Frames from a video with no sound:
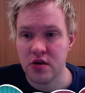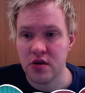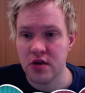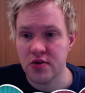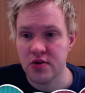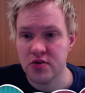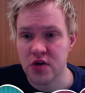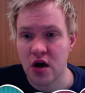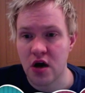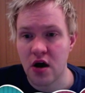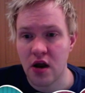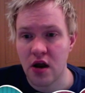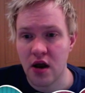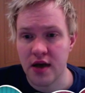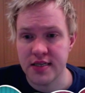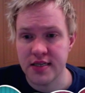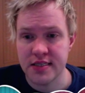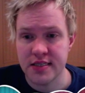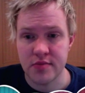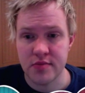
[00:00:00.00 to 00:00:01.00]
user
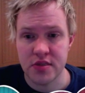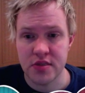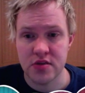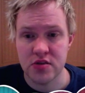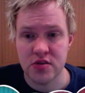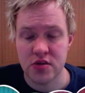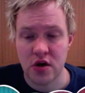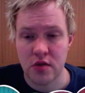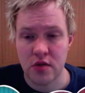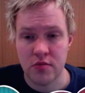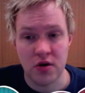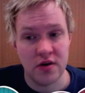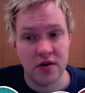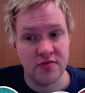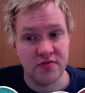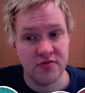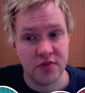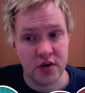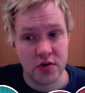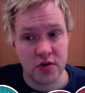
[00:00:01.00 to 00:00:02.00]
highlighted them in the timeline
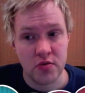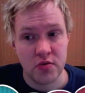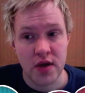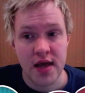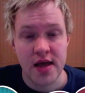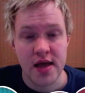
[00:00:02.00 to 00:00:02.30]
view.